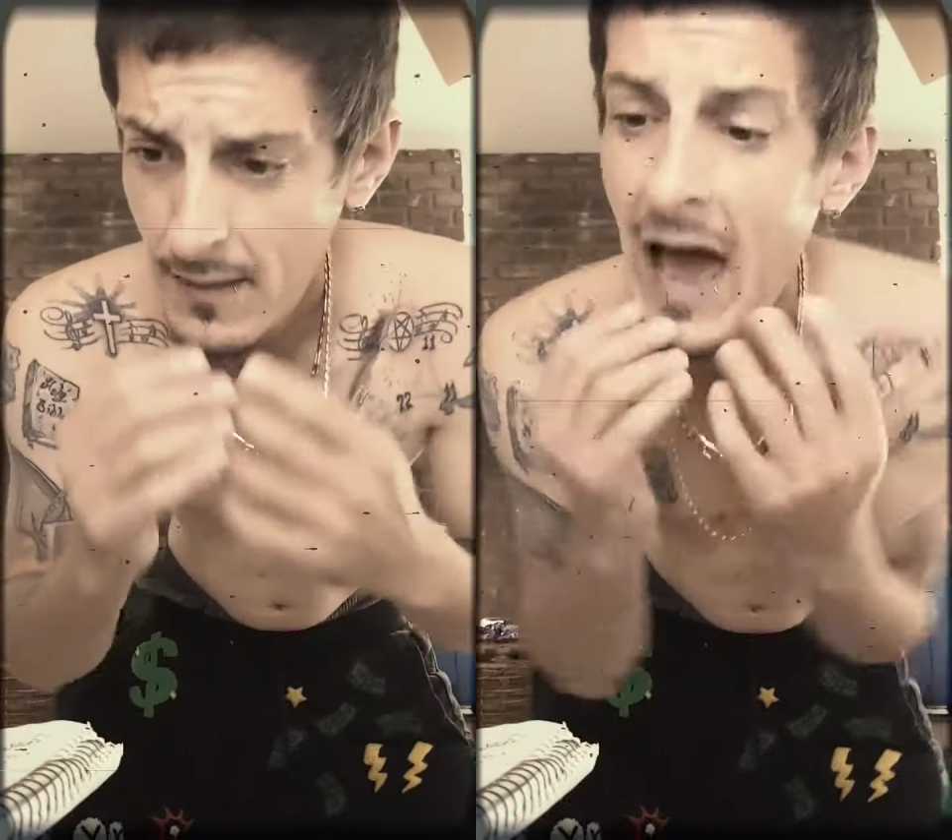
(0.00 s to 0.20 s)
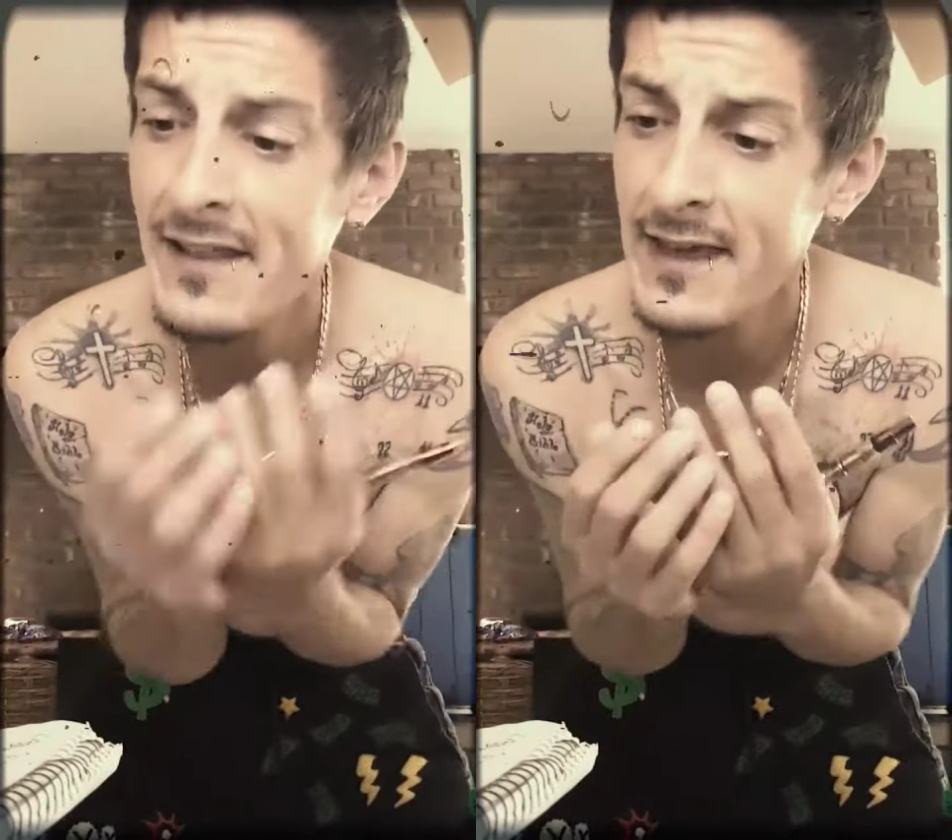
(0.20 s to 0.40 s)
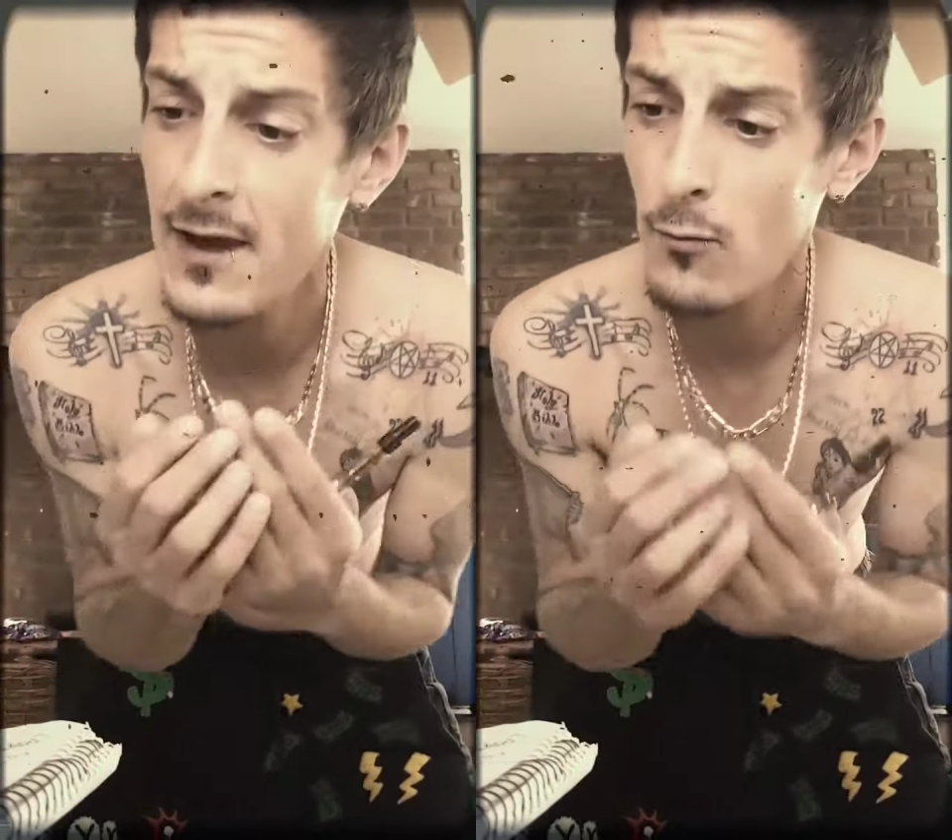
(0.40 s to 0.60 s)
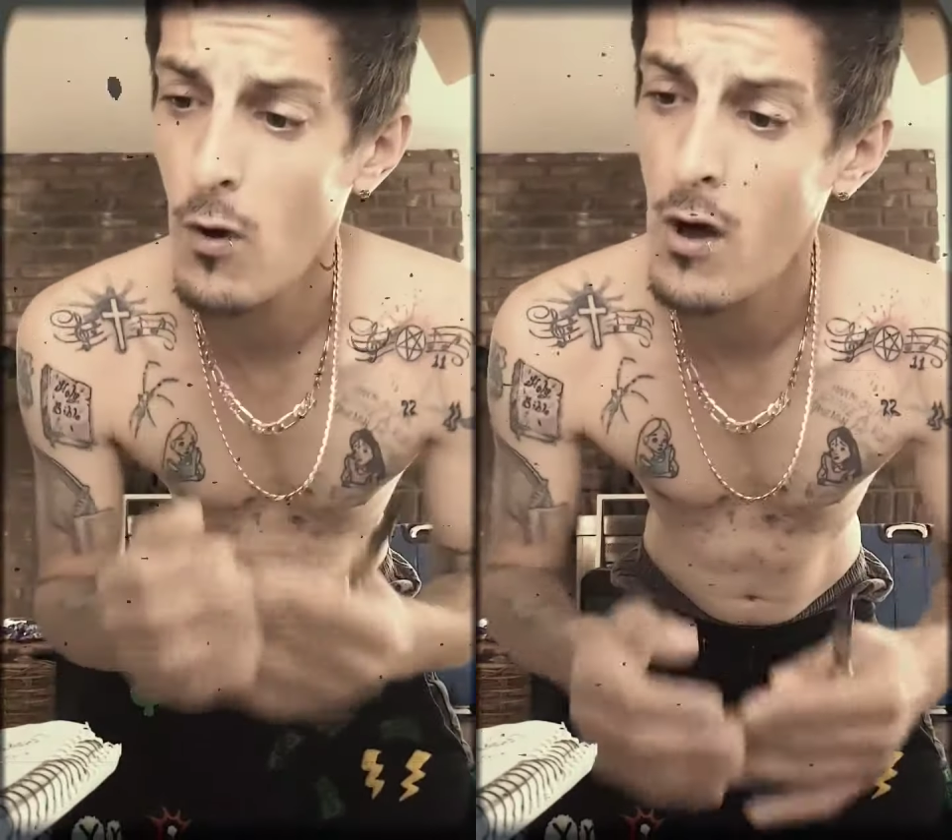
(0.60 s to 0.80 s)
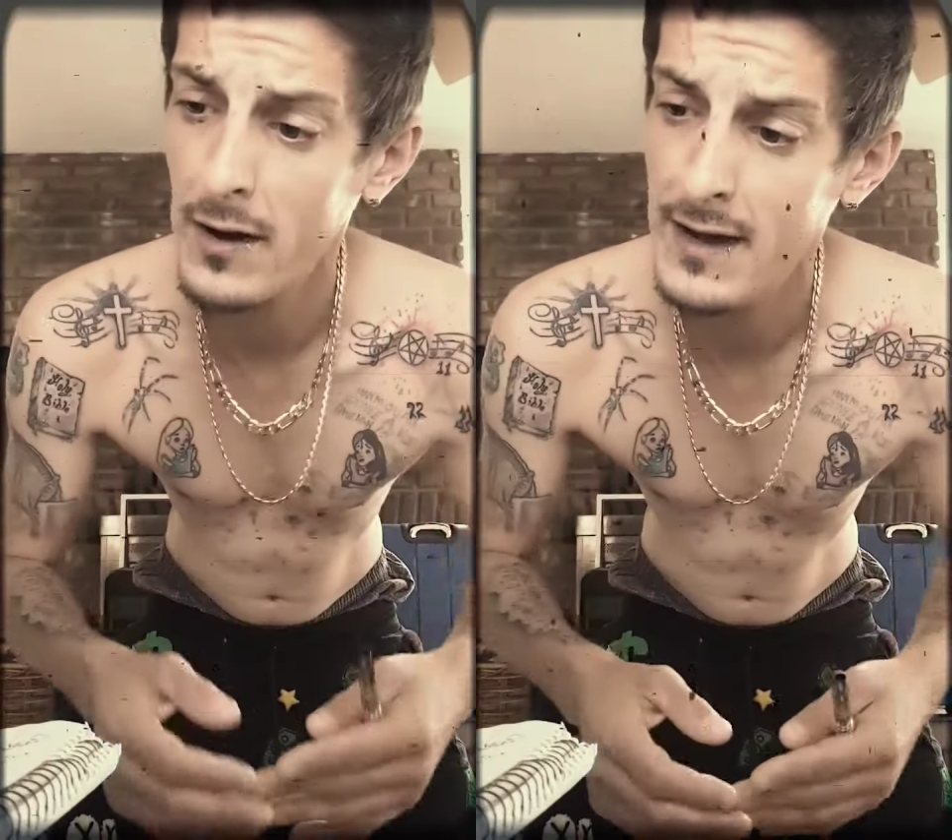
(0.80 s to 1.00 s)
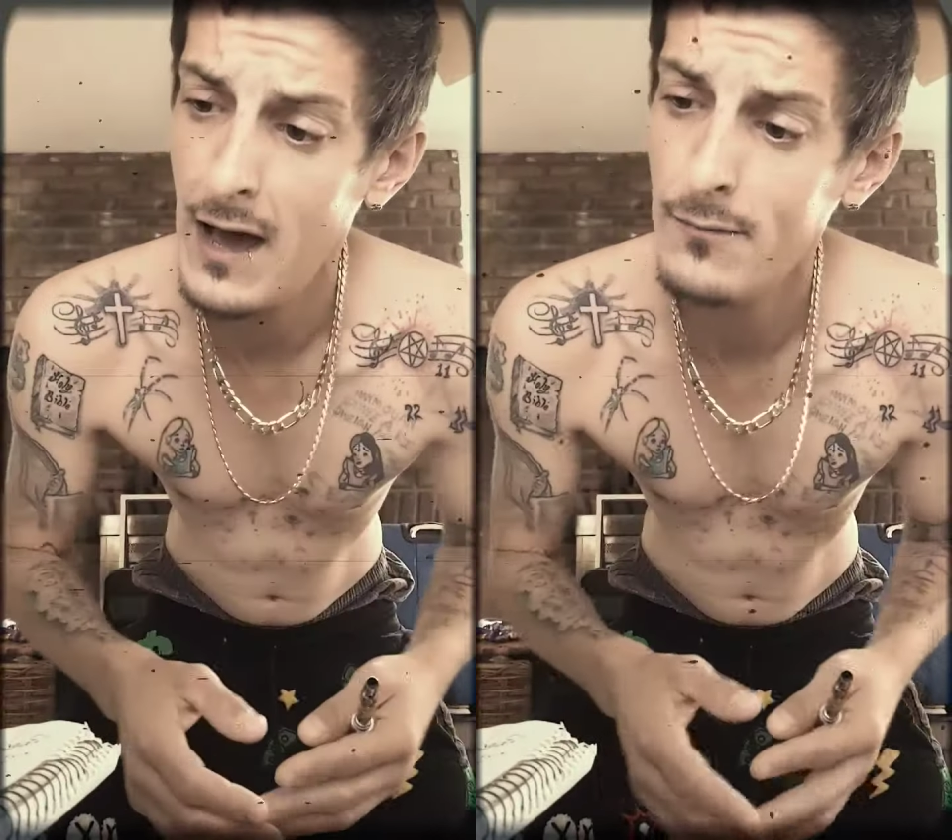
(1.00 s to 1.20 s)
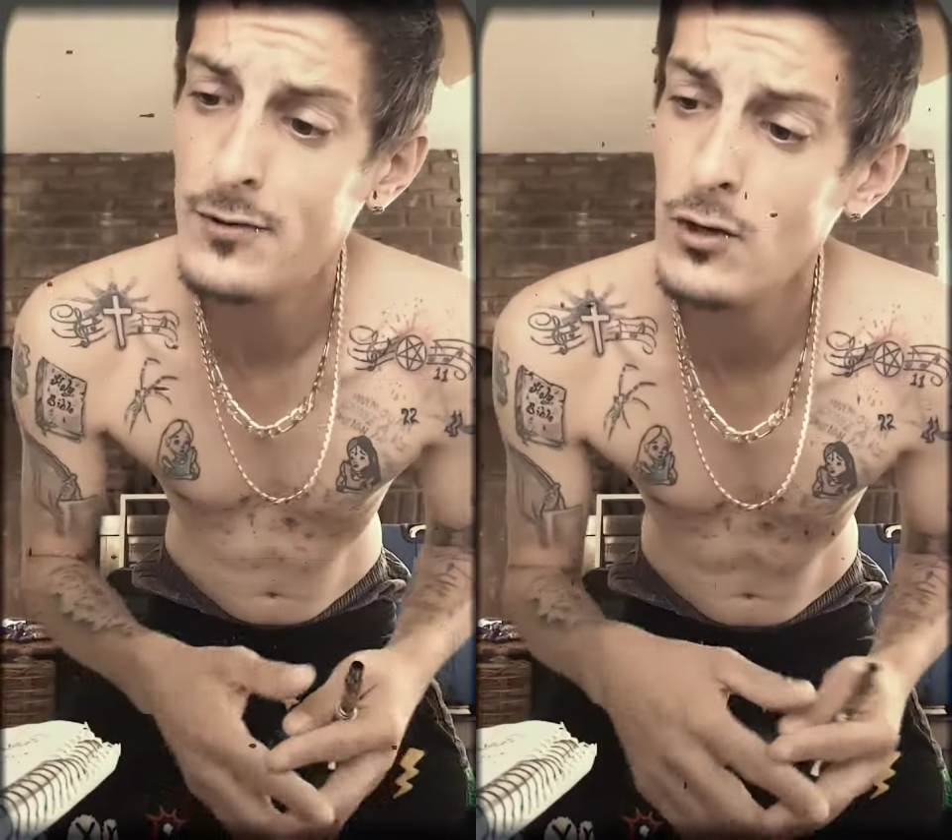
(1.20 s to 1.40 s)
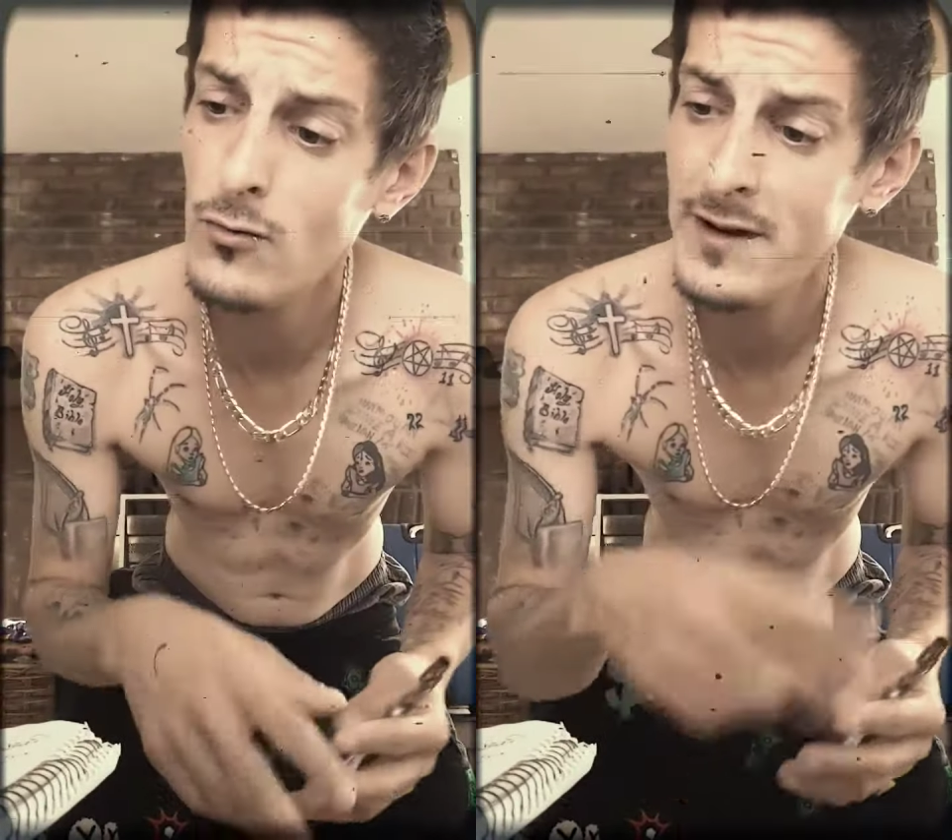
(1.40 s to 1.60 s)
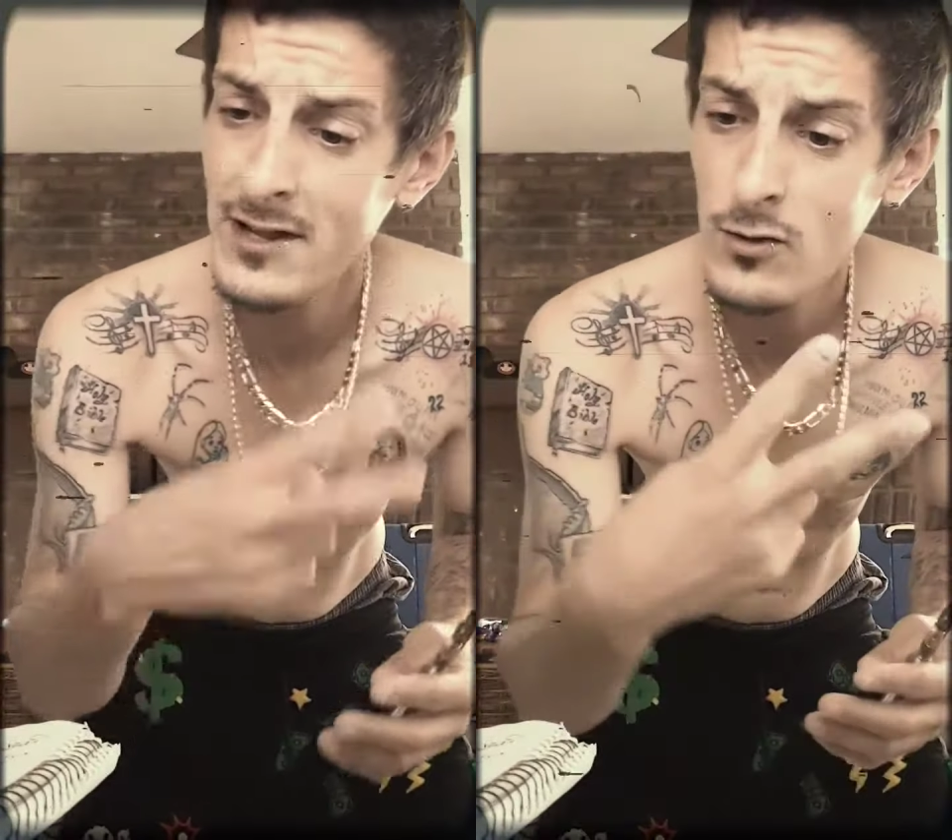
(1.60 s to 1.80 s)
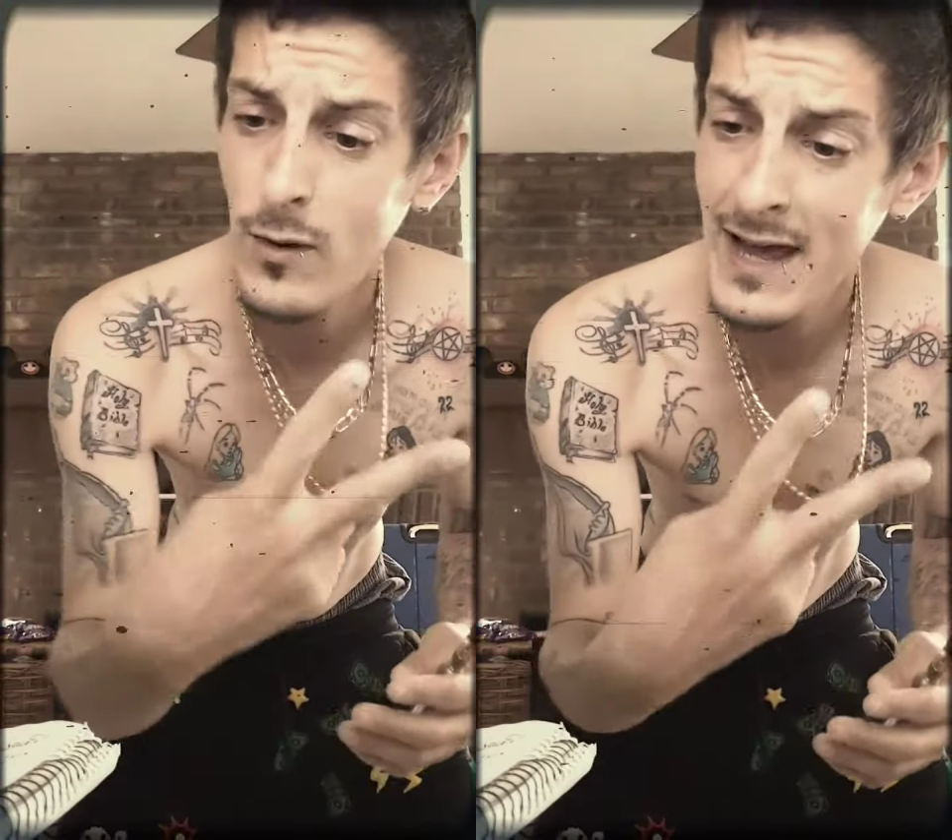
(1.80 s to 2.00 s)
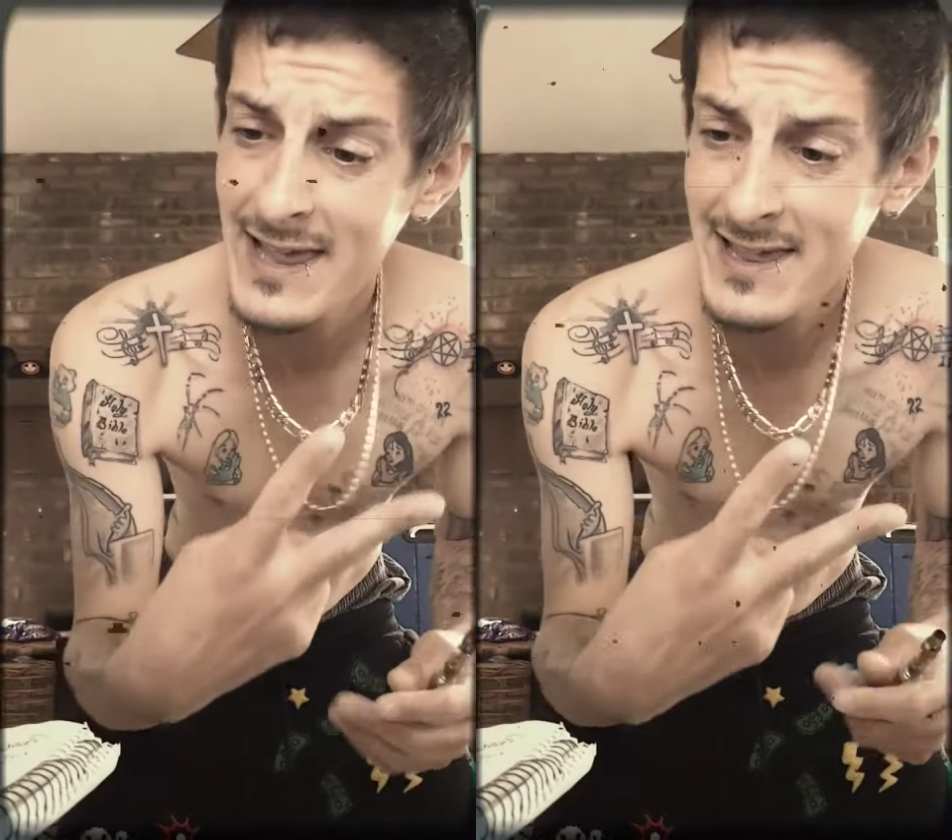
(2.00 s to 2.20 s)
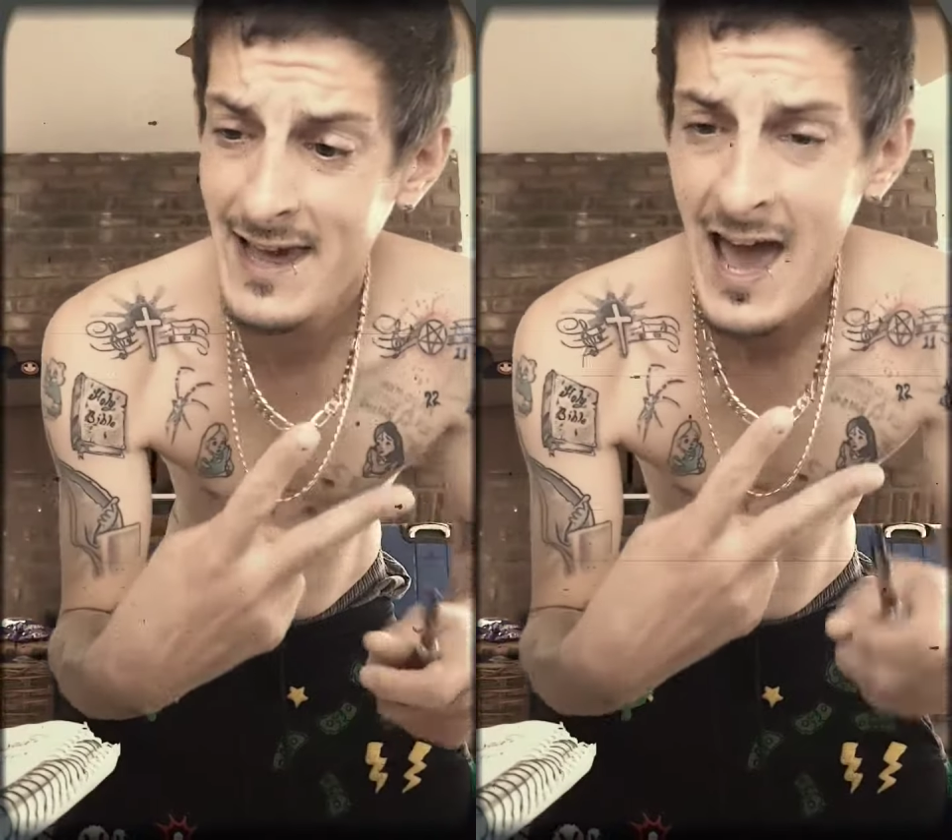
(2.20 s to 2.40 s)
I did it wrong and now I'm doing it twice.